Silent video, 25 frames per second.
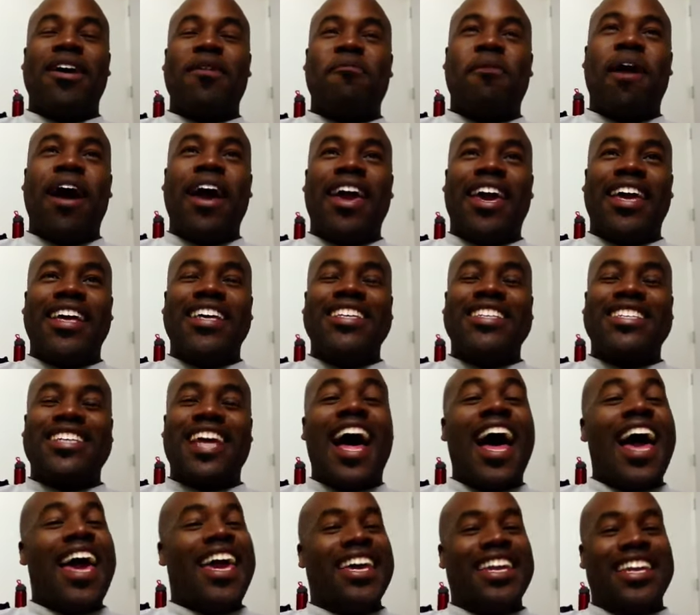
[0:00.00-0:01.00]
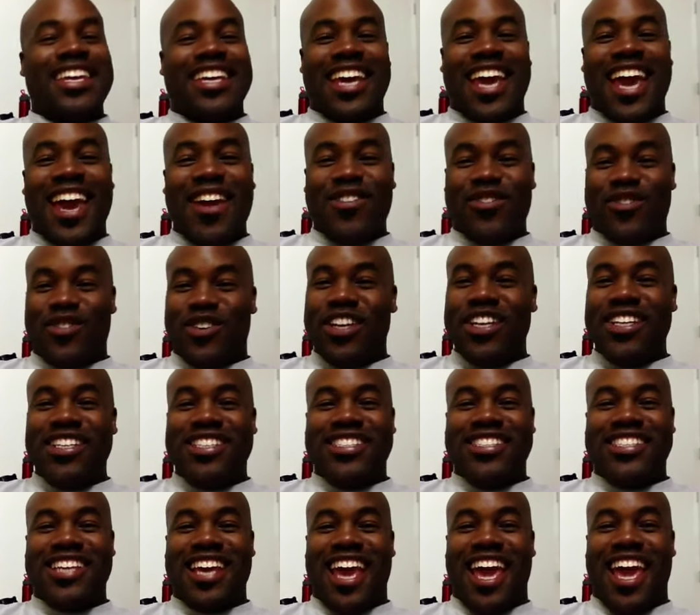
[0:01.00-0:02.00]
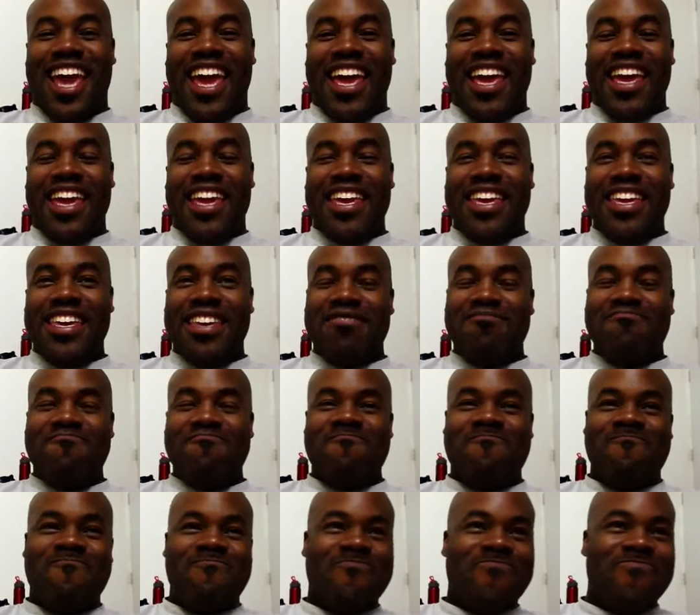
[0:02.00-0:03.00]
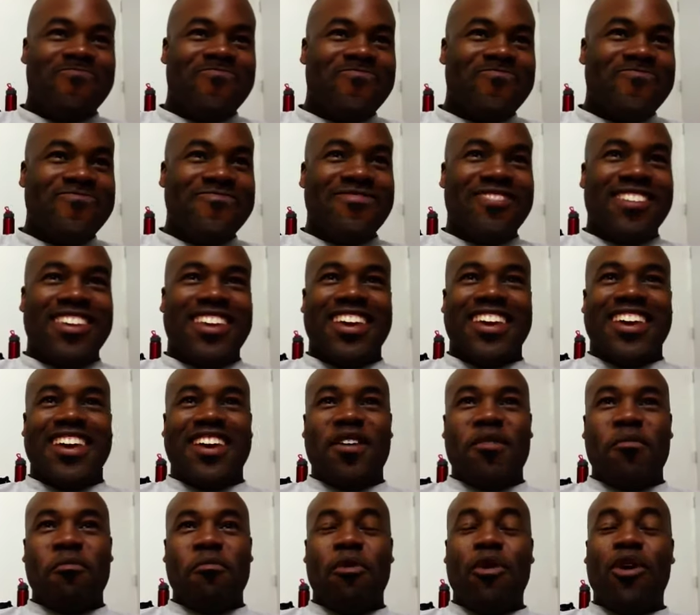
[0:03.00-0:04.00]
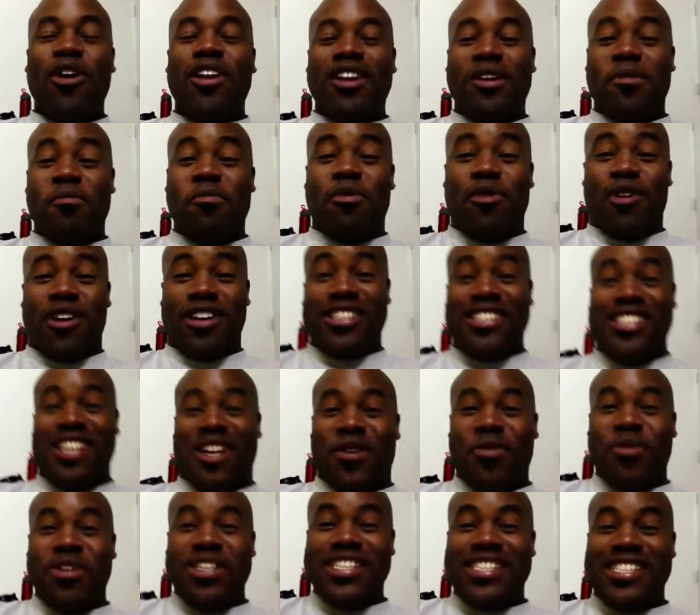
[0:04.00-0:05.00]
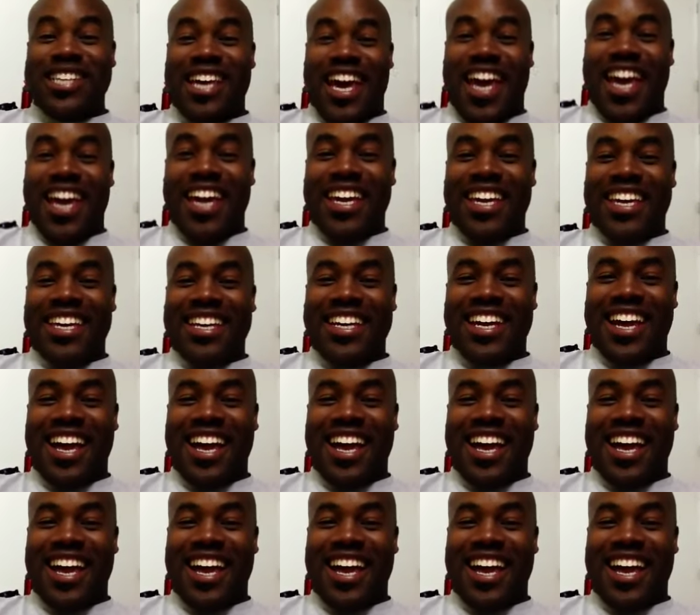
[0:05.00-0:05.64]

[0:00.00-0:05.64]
anxiety had reached a boiling point, shall we say.